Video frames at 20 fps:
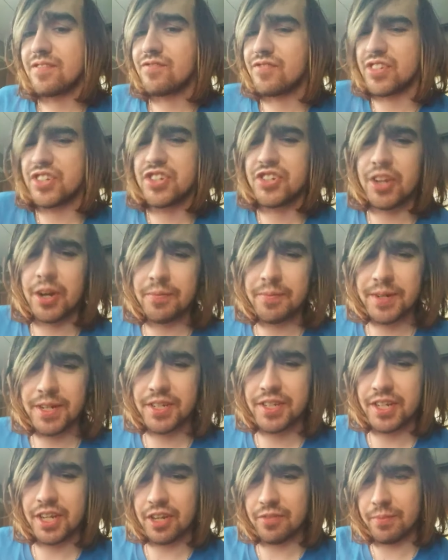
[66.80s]
for some
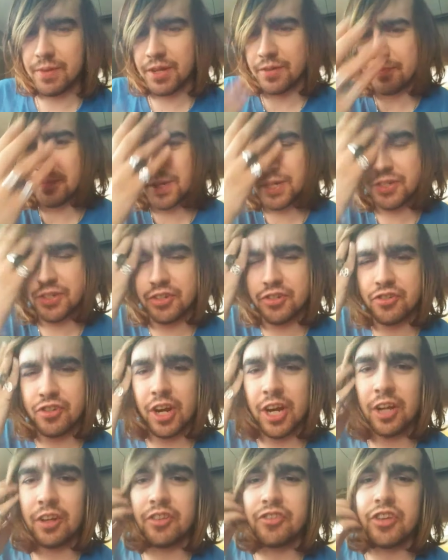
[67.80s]
reason, it mixes
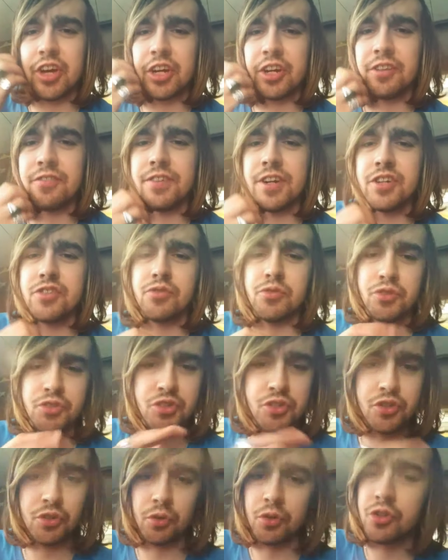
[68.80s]
child sacrifice with
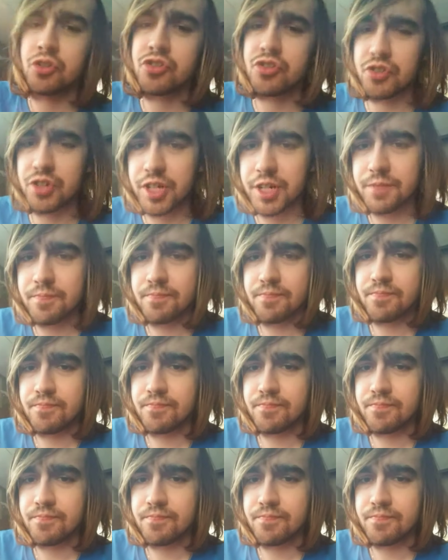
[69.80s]
sorcery.